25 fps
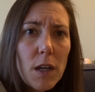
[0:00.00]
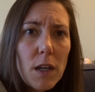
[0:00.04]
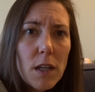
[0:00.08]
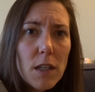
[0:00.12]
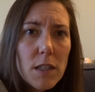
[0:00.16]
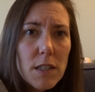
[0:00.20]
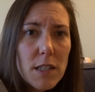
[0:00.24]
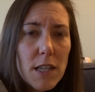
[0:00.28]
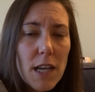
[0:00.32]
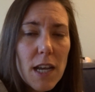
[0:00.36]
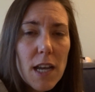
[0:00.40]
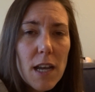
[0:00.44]

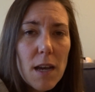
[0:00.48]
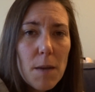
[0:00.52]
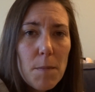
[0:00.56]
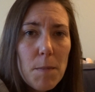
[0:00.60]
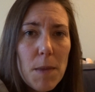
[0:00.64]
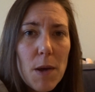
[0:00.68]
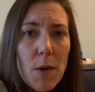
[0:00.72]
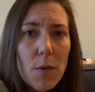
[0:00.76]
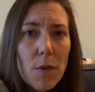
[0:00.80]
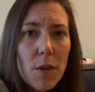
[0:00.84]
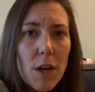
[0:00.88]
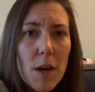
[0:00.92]
say, a
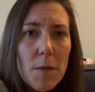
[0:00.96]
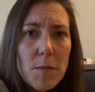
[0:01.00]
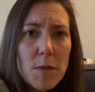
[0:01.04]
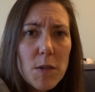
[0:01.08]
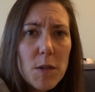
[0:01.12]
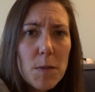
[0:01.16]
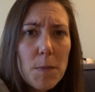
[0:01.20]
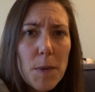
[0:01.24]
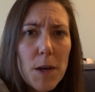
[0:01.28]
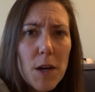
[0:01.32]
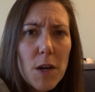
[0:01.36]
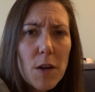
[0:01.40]
meal that comes
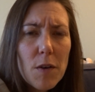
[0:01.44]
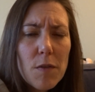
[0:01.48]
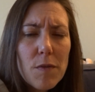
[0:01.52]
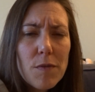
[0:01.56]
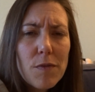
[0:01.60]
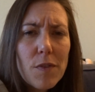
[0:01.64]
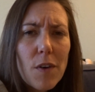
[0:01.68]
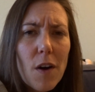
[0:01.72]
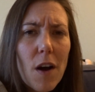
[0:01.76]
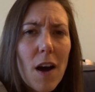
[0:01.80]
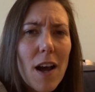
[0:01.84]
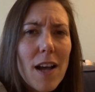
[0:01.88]
with a burger and
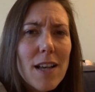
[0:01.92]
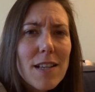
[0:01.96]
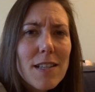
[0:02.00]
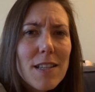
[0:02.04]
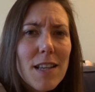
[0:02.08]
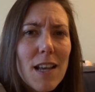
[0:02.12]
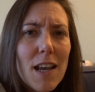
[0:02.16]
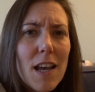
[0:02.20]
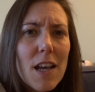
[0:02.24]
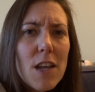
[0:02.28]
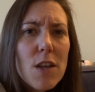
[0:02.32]
fries.